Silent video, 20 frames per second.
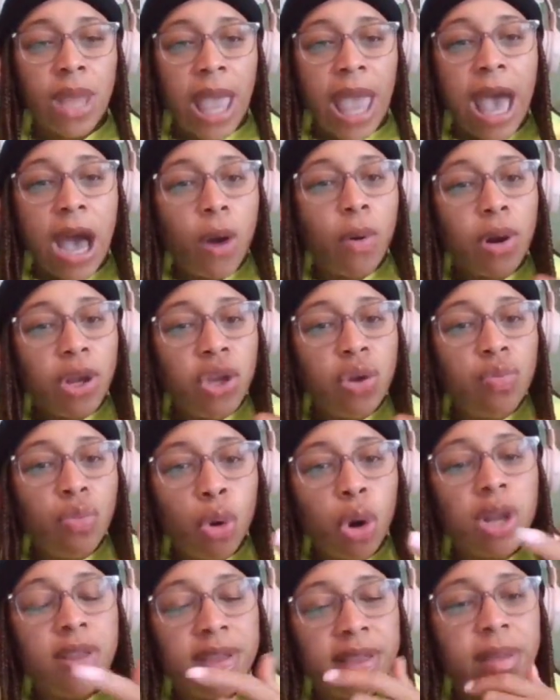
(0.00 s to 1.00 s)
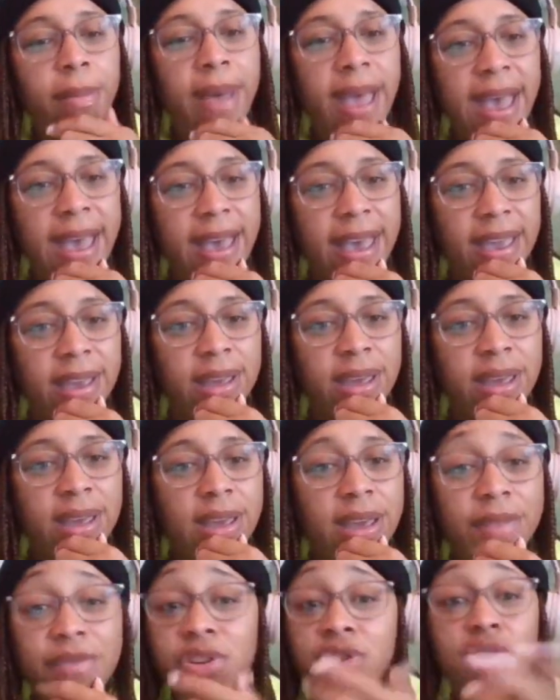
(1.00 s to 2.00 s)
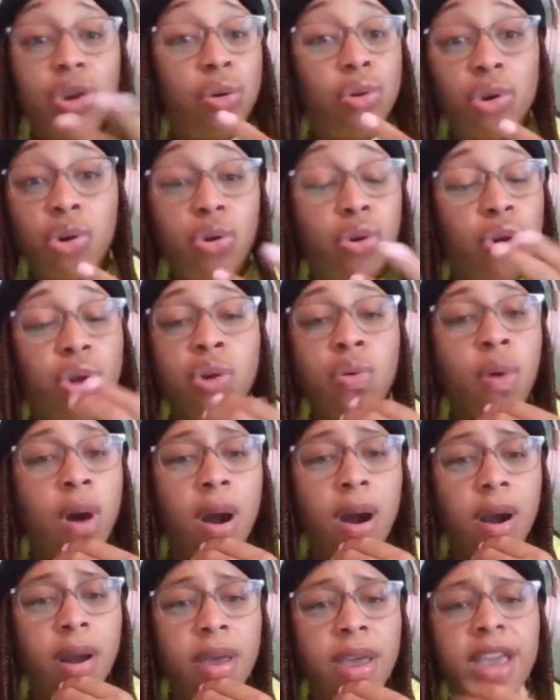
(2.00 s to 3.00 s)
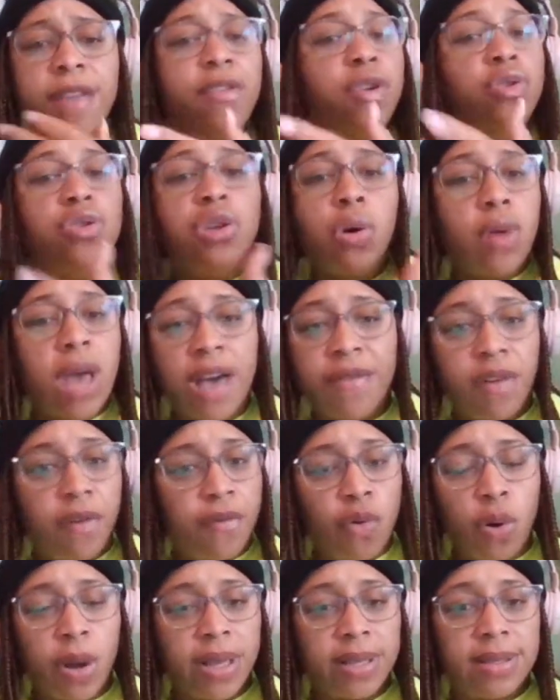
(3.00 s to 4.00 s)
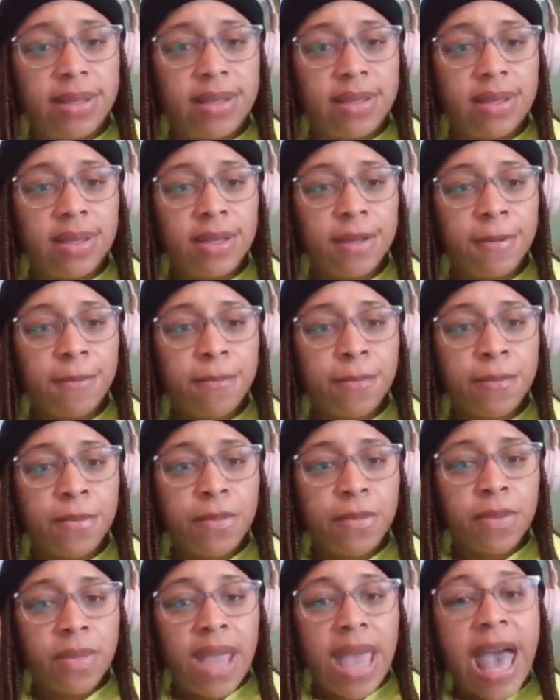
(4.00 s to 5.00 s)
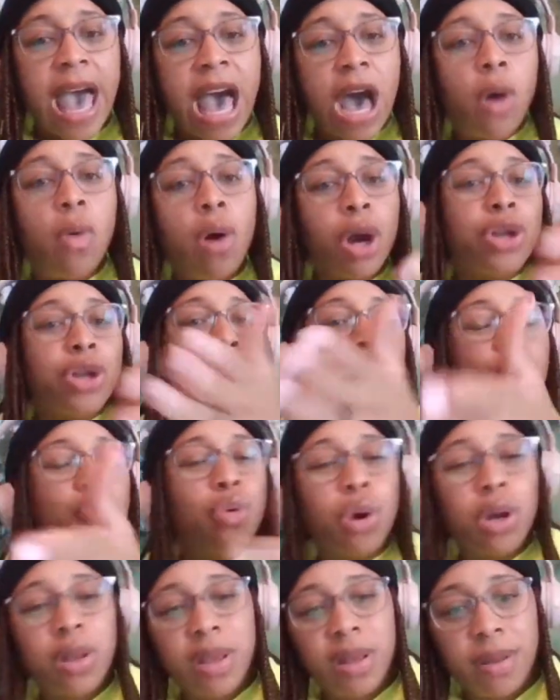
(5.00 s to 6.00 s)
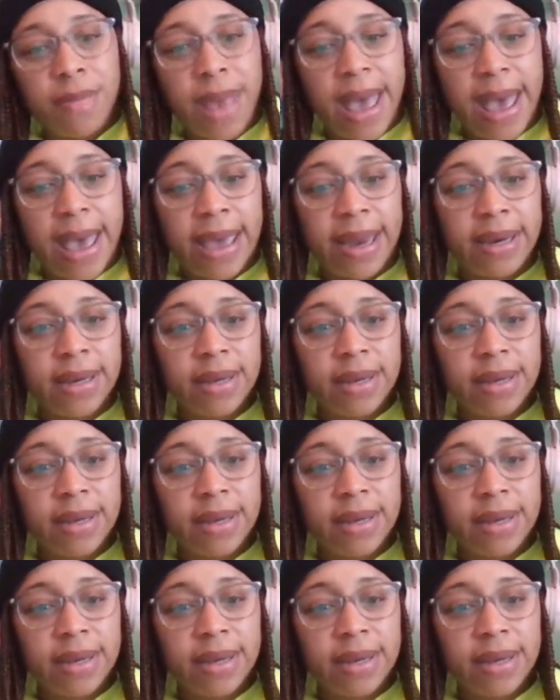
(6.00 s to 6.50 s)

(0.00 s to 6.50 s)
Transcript: How are you more than the bag if you don't know who you are? If you don't have a voice? How are you more than the bag?